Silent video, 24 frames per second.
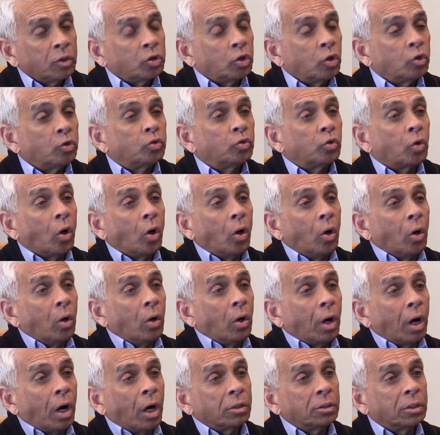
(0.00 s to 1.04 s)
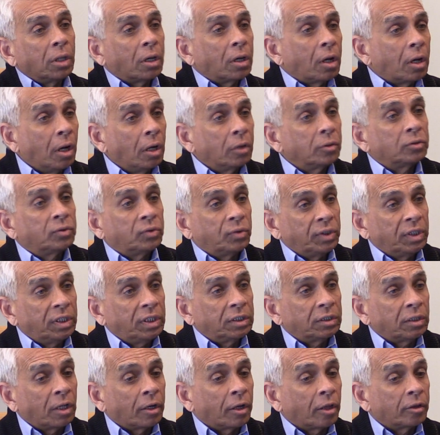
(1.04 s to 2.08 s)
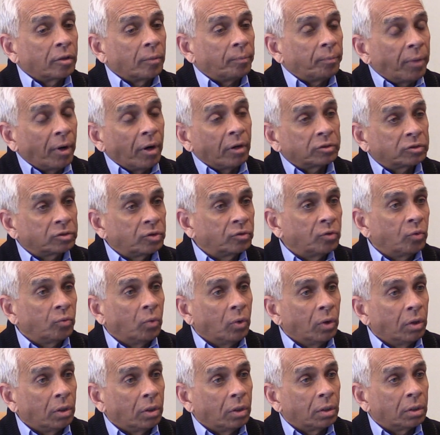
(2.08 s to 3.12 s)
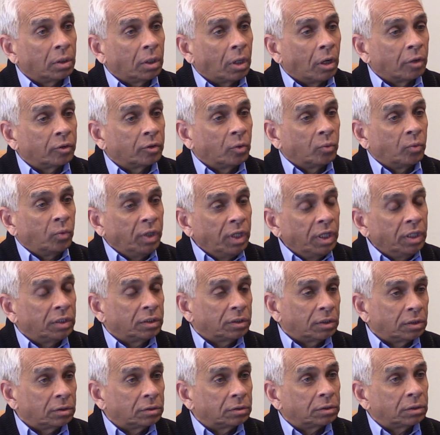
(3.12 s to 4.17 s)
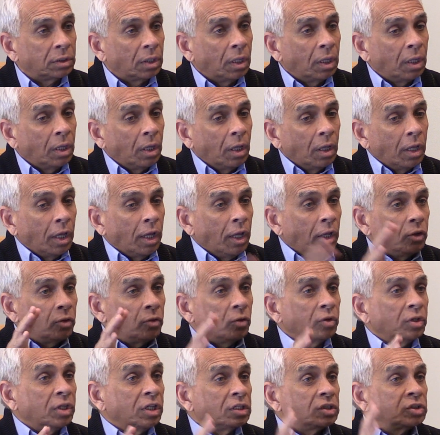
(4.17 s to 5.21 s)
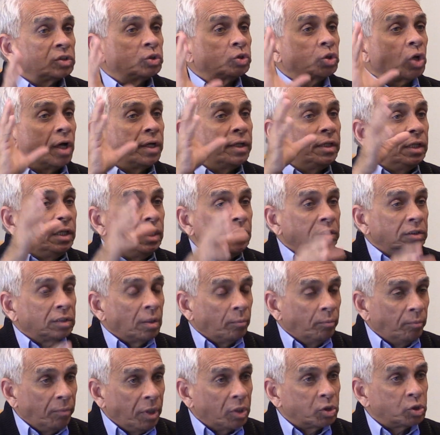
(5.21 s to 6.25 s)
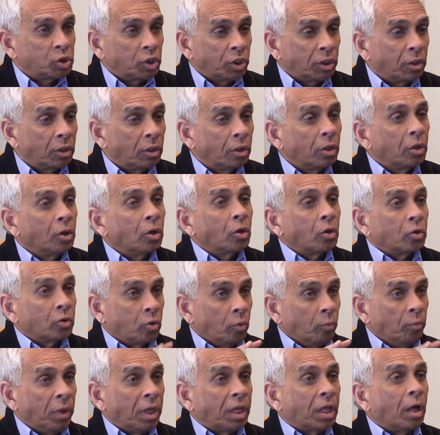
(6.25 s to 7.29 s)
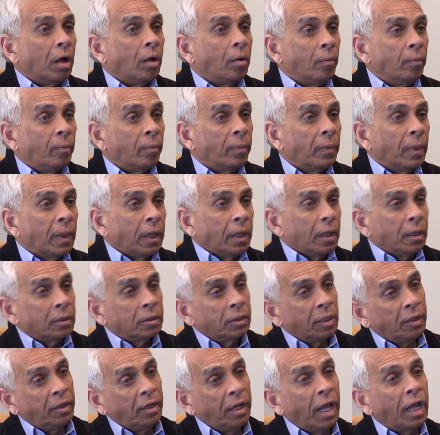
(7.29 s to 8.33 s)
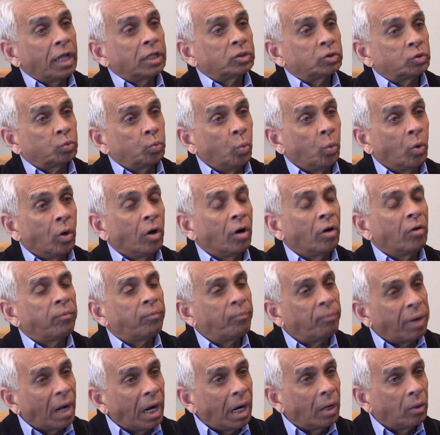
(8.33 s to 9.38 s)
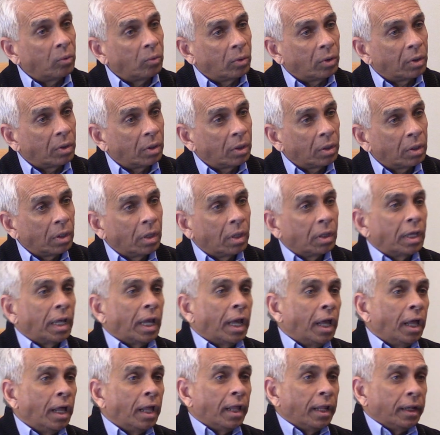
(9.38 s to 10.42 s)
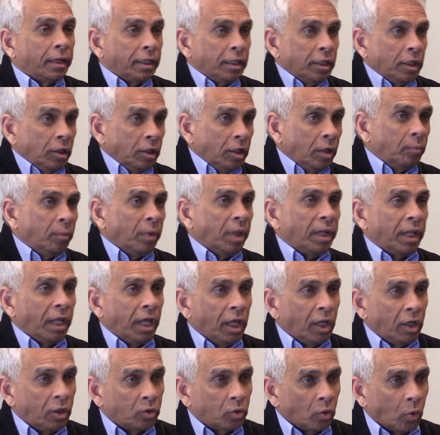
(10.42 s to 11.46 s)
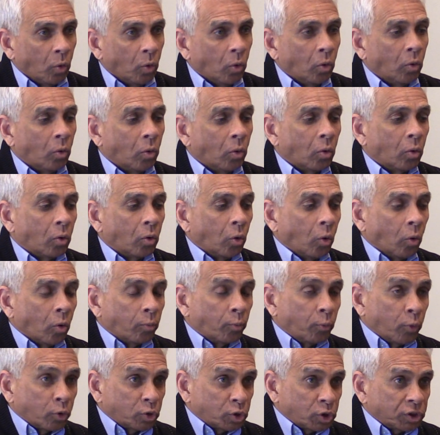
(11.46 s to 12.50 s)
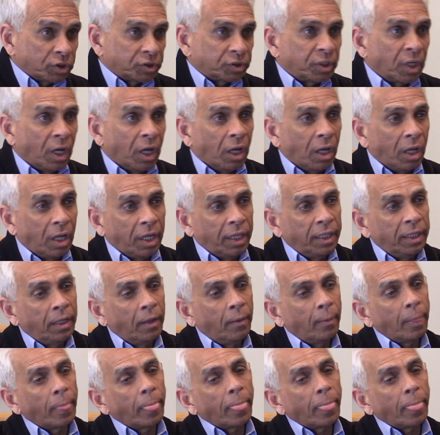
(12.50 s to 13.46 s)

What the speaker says: to draw other countries and other parts of the world, other regions, into this Chinese ambition to become the next world power and eliminate or push aside